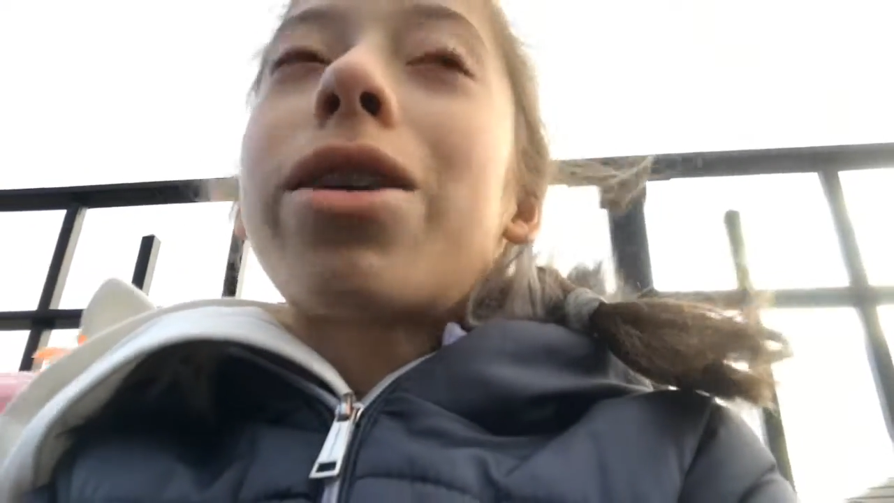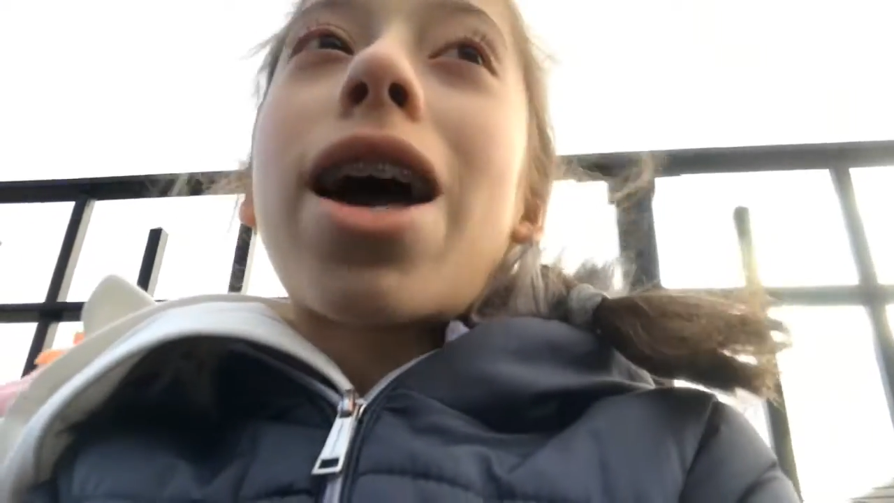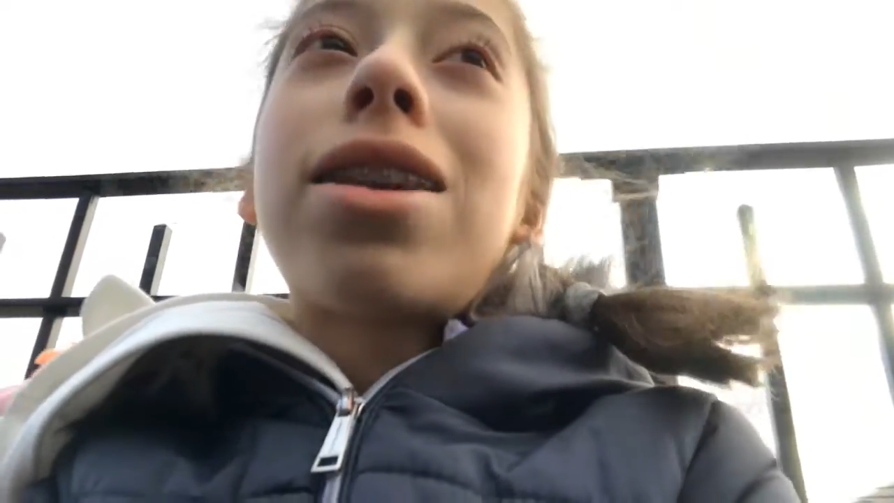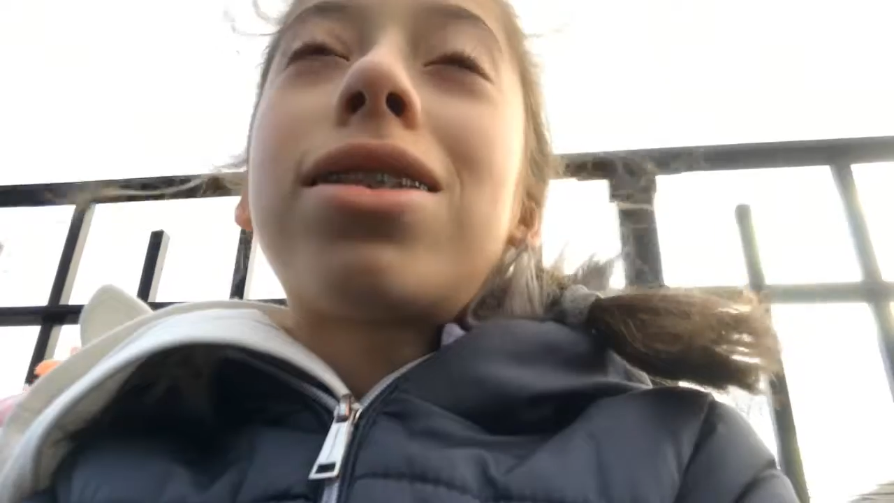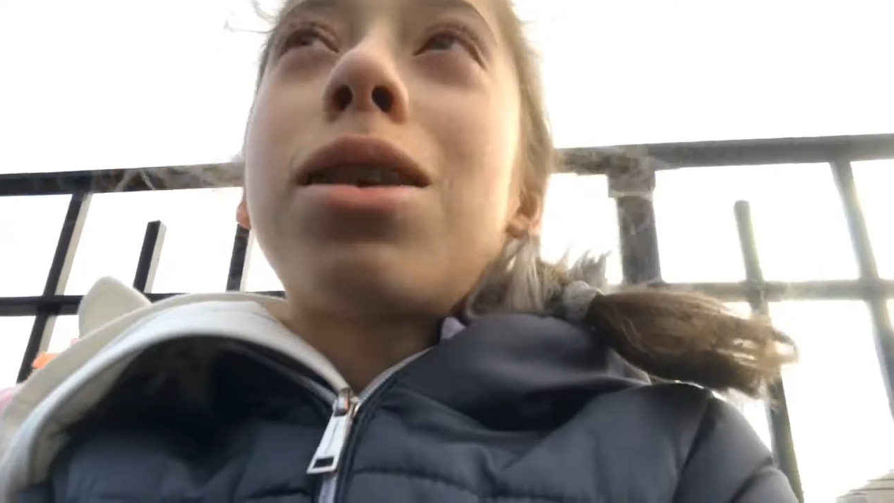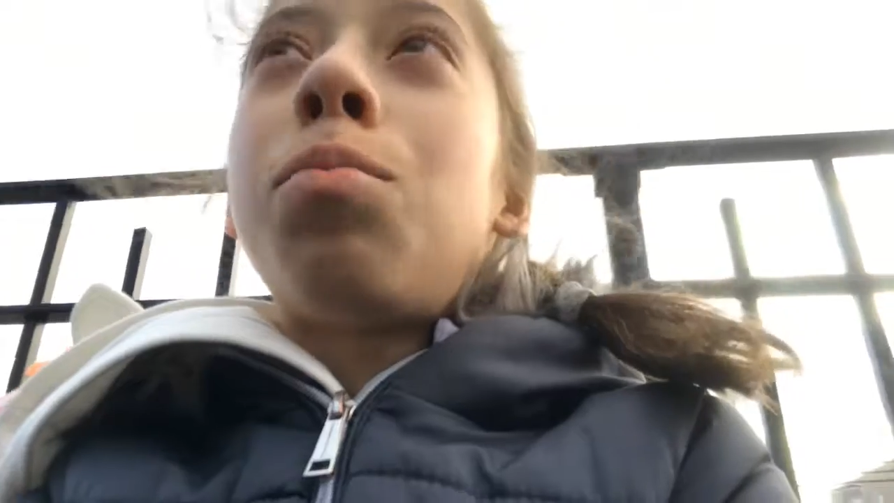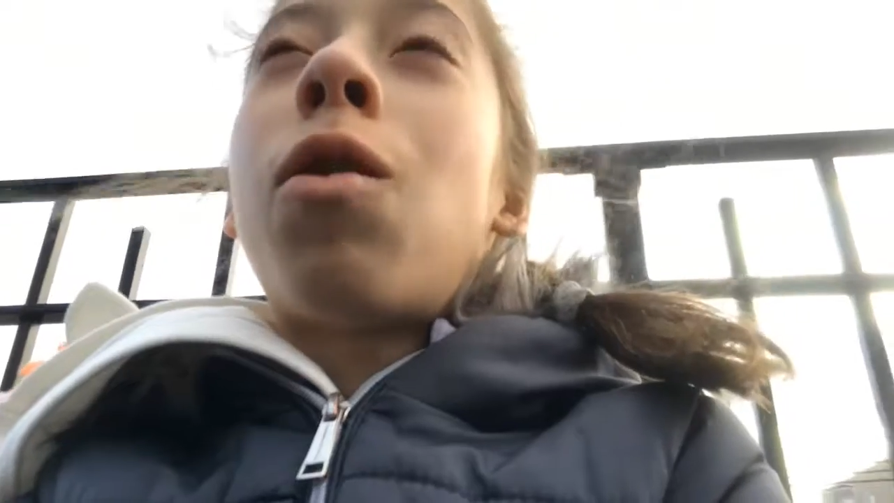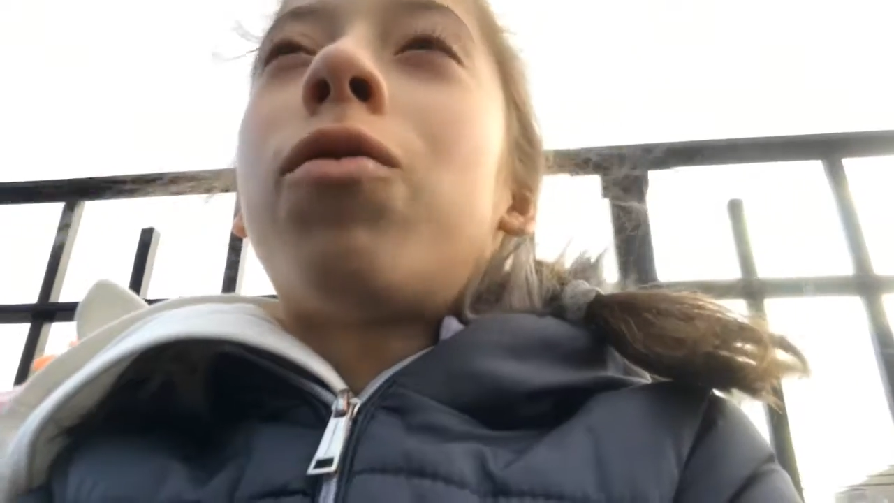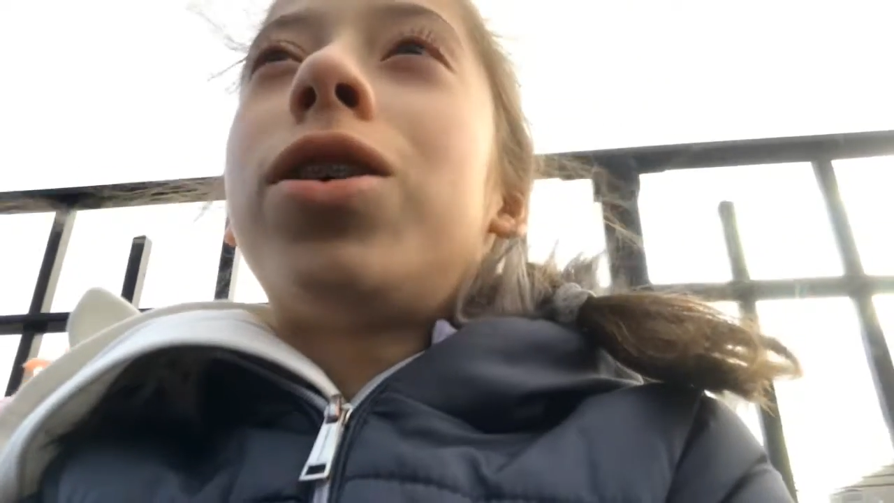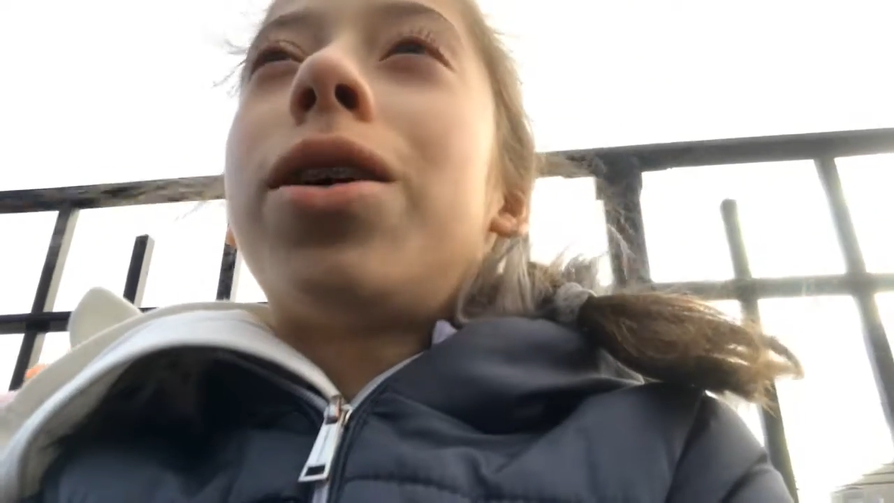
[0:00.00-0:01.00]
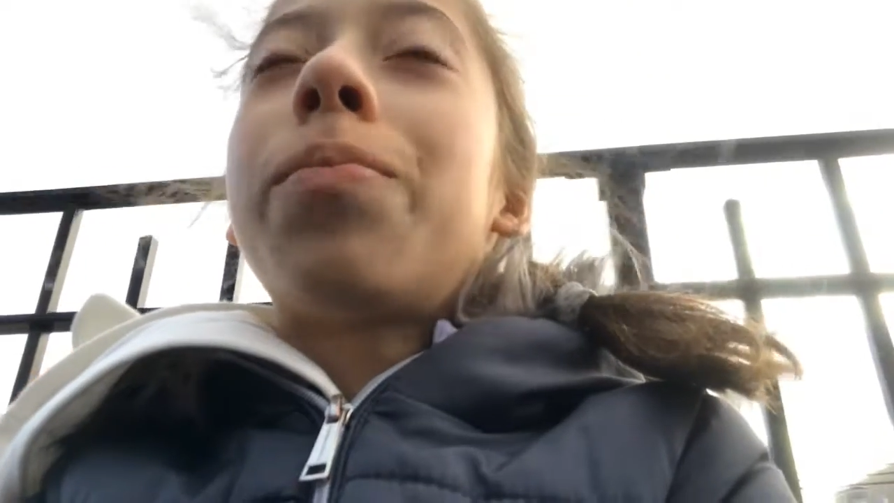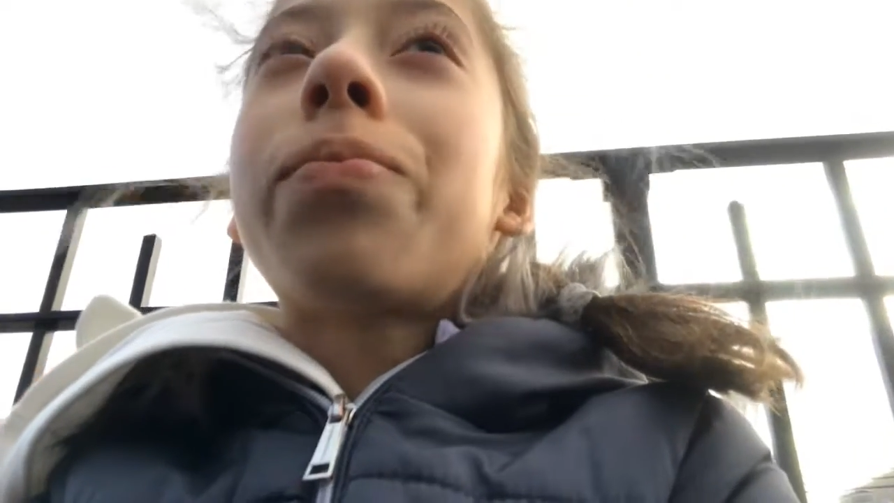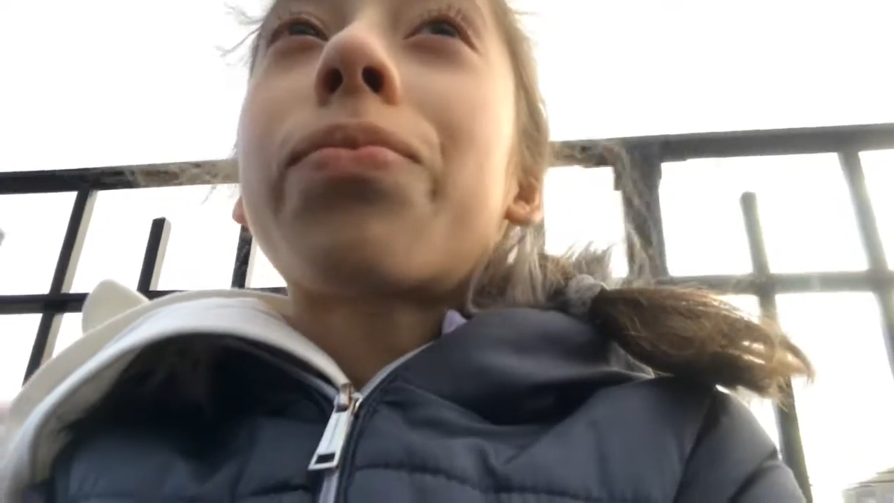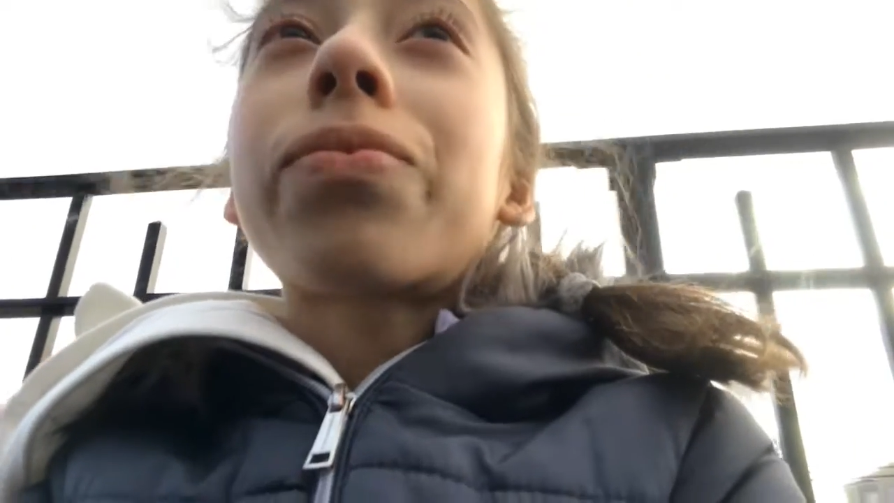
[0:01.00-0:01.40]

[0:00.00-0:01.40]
We had a sleepover,